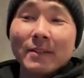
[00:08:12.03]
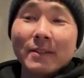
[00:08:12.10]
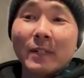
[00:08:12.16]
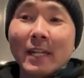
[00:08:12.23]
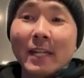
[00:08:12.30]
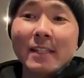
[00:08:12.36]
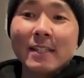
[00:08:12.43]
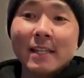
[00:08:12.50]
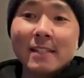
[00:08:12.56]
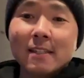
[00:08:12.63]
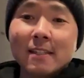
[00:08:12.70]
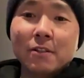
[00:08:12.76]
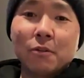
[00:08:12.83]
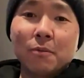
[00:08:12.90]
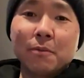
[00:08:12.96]
when I
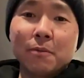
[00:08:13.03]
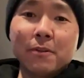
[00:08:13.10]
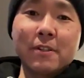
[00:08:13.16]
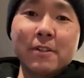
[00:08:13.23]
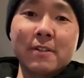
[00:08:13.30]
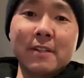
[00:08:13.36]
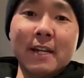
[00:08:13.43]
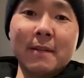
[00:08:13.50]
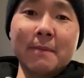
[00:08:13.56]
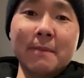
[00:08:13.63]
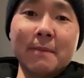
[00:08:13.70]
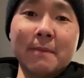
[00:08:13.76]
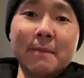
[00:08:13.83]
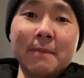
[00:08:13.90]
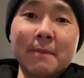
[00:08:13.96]
tested two boards side by
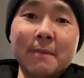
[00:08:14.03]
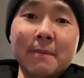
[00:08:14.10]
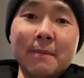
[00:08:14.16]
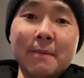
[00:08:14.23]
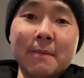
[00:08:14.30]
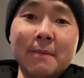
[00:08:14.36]
side, like in the